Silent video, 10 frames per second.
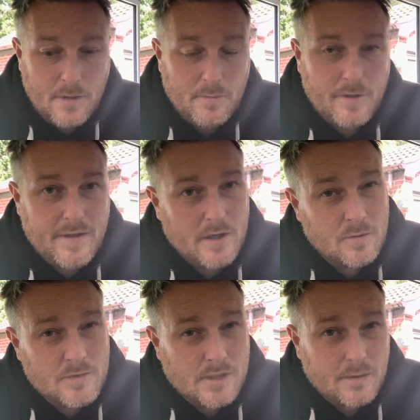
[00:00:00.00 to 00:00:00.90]
But if that
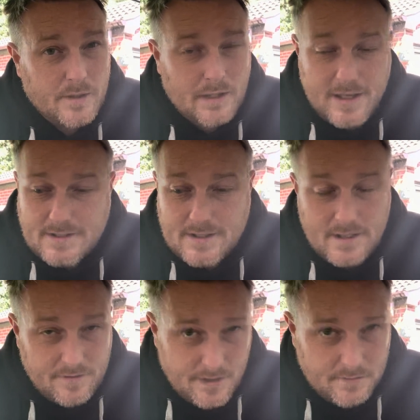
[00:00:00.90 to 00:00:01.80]
comes a little bit later,
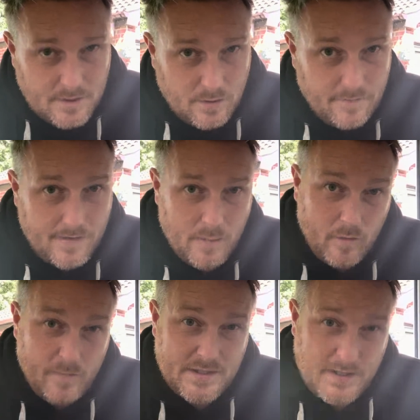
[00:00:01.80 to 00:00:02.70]
then absolutely fine.
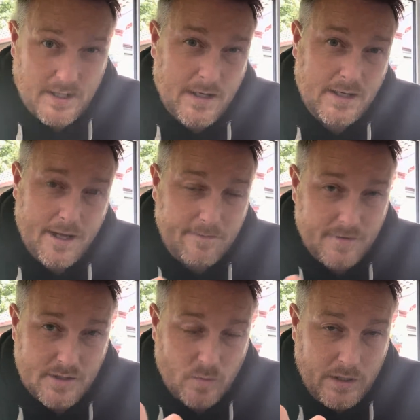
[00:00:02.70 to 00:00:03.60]
We've missed the deadline for
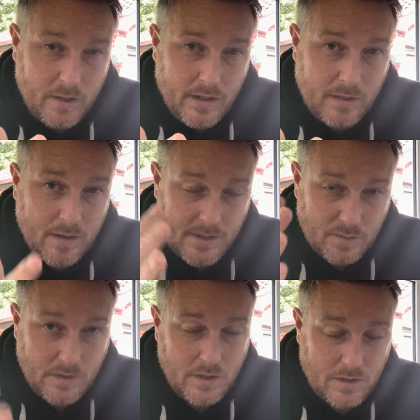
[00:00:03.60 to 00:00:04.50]
this window anyway, as
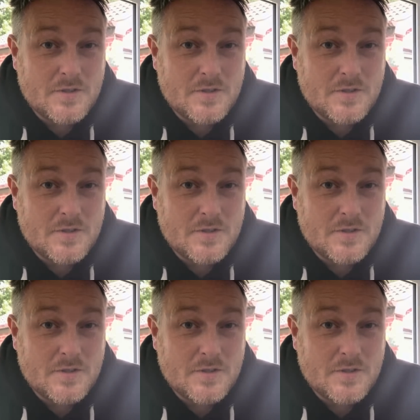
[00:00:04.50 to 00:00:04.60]
we know.